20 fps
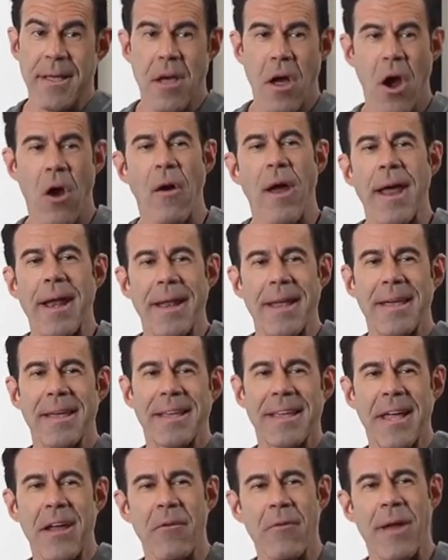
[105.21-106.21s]
All right,
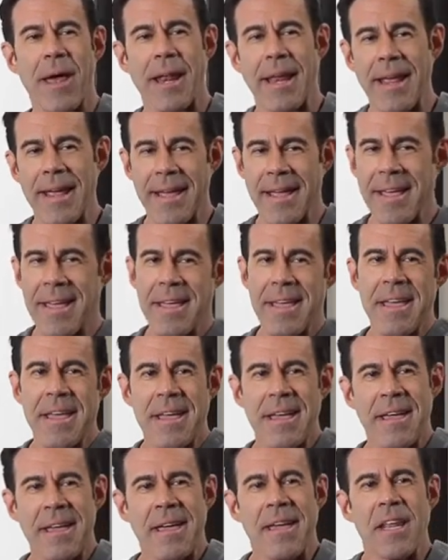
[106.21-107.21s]
get ready.
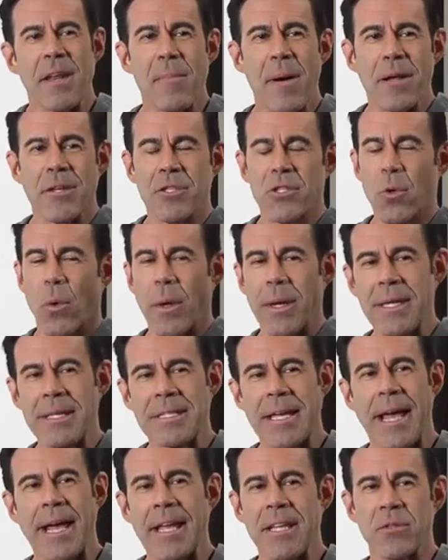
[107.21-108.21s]
In about 20
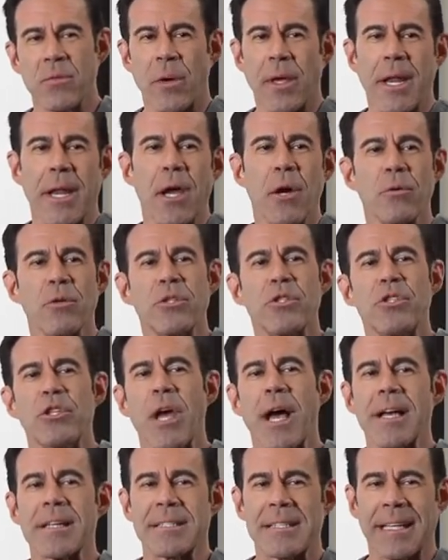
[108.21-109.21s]
seconds, we're gonna go
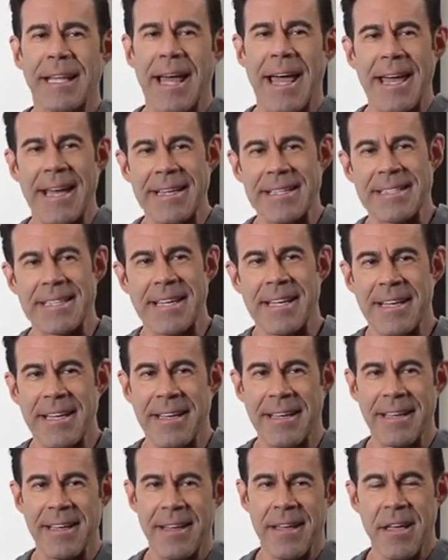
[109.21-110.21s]
just legs.
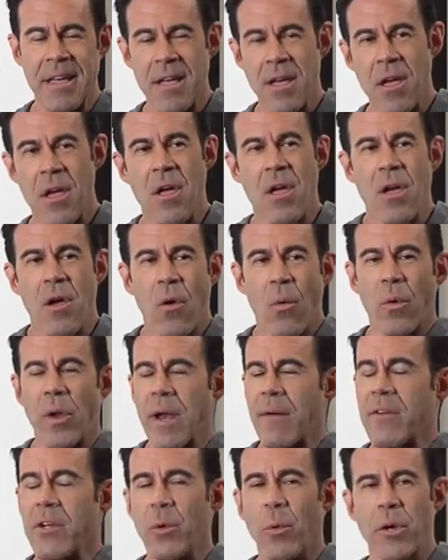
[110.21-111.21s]

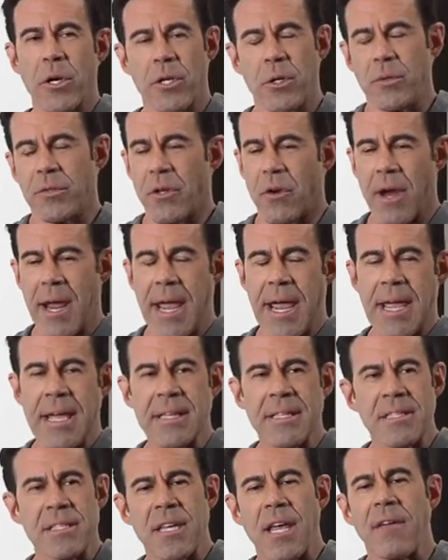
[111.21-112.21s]
Whatever you wanna do with your
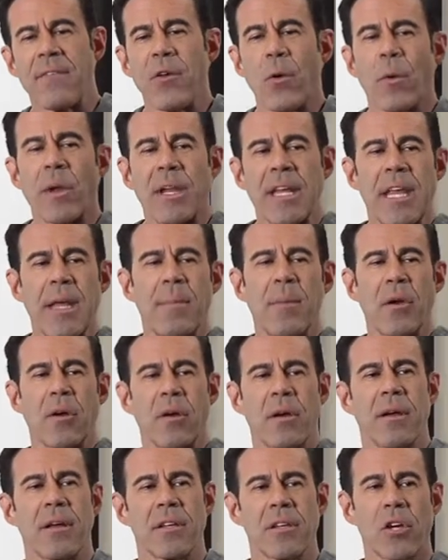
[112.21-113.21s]
hands, if you wanna keep your
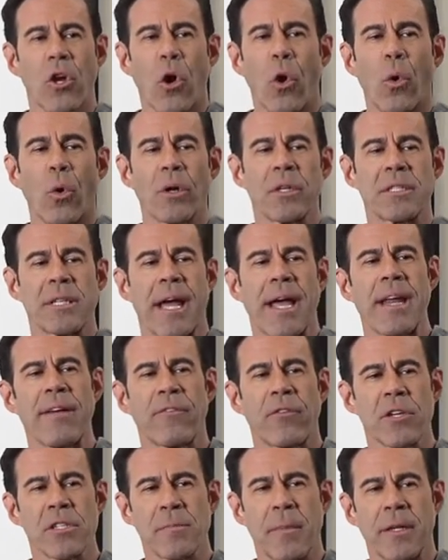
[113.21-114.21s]
core tight
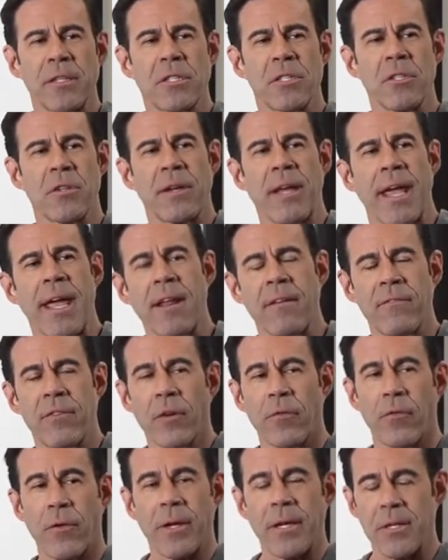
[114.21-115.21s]
for as much as you can, feel
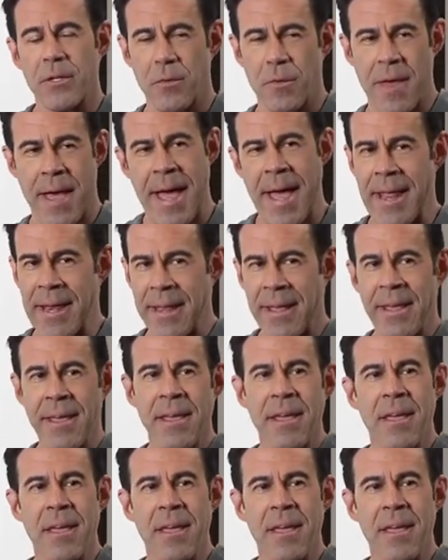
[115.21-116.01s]
free to do that.